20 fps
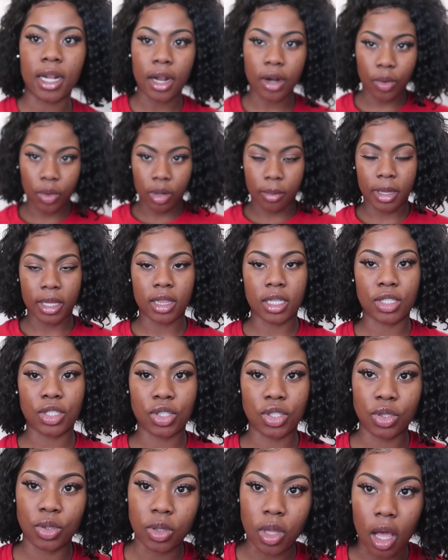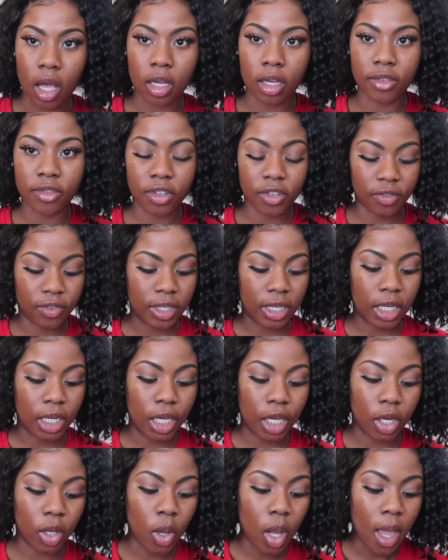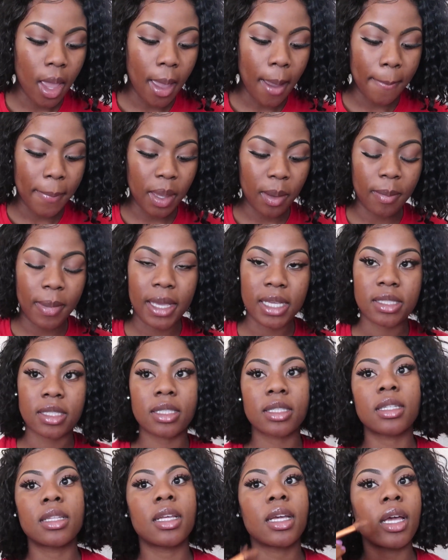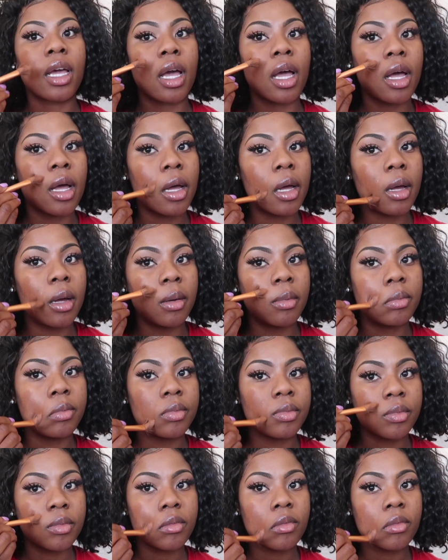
I don't want to make this too long of a video, but basically I